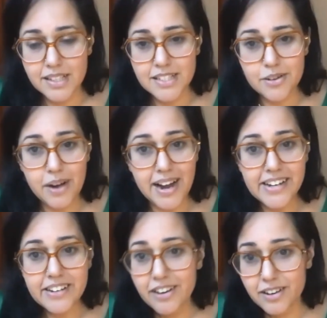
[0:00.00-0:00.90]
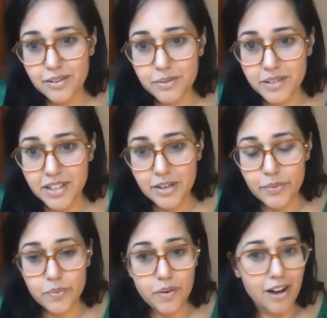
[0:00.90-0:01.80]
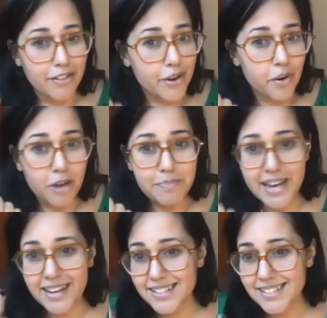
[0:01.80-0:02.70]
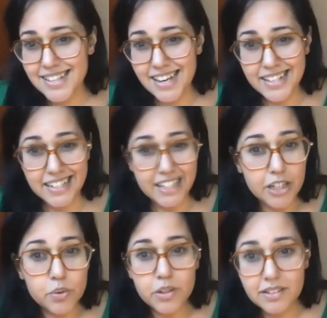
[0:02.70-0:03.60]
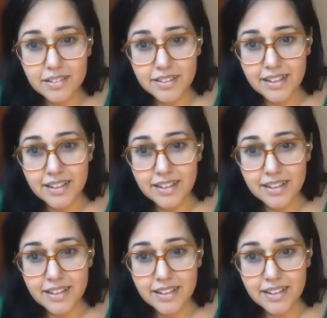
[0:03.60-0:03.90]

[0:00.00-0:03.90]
So I know, although our pain is not equal,